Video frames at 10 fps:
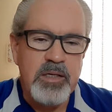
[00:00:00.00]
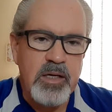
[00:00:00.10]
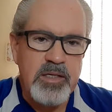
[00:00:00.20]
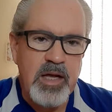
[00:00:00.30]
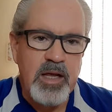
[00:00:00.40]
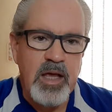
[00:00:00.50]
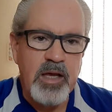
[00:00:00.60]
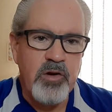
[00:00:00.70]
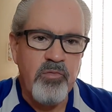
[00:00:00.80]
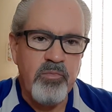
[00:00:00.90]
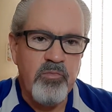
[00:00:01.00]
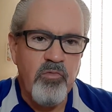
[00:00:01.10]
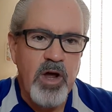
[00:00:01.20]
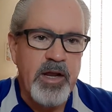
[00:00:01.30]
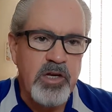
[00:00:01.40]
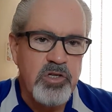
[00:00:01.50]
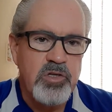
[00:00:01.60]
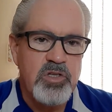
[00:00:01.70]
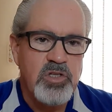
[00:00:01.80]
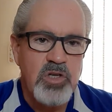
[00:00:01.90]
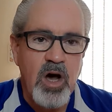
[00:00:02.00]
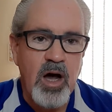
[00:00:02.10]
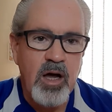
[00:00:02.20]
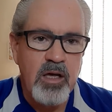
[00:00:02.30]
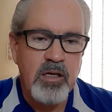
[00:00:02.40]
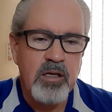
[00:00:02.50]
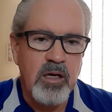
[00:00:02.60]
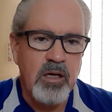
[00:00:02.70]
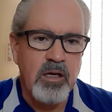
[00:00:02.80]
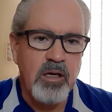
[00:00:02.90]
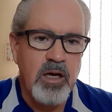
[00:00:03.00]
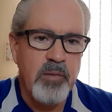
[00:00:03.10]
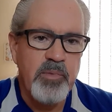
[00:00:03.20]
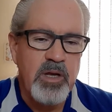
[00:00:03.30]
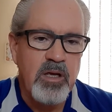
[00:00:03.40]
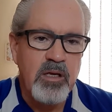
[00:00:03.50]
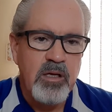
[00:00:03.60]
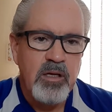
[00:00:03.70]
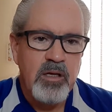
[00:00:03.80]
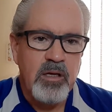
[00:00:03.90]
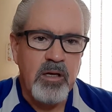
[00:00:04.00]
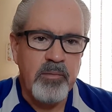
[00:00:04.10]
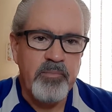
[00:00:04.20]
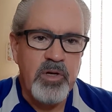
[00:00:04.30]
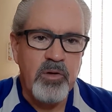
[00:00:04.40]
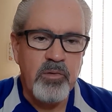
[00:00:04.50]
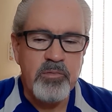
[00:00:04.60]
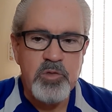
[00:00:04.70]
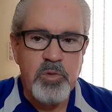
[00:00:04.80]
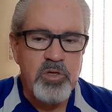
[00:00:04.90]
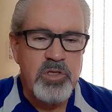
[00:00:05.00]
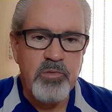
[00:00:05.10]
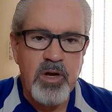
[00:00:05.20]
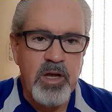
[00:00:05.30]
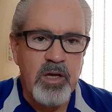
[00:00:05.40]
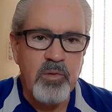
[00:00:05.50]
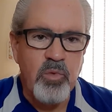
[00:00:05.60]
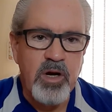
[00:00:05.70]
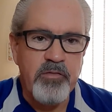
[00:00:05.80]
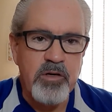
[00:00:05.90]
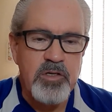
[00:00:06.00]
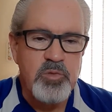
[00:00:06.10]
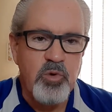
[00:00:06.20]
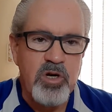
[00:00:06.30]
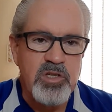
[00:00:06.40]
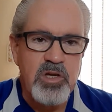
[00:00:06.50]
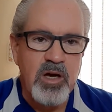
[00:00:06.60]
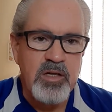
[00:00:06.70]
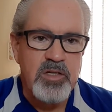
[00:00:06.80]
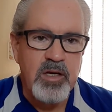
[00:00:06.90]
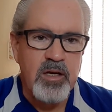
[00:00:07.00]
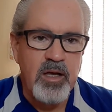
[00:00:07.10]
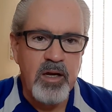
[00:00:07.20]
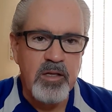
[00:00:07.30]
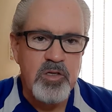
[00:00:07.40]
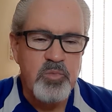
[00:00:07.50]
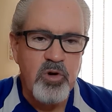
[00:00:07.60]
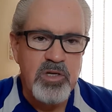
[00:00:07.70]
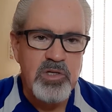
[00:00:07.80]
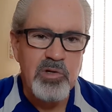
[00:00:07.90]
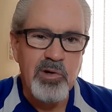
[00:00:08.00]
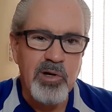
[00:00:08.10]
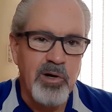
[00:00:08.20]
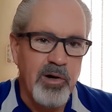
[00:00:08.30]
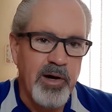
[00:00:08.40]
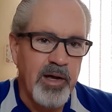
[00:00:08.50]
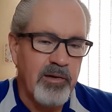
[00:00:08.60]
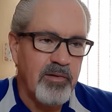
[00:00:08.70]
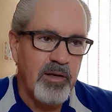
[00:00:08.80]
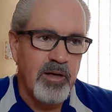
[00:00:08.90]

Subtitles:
dedicated running sock company. I was mostly running in whatever sport socks I could get at the sports store or at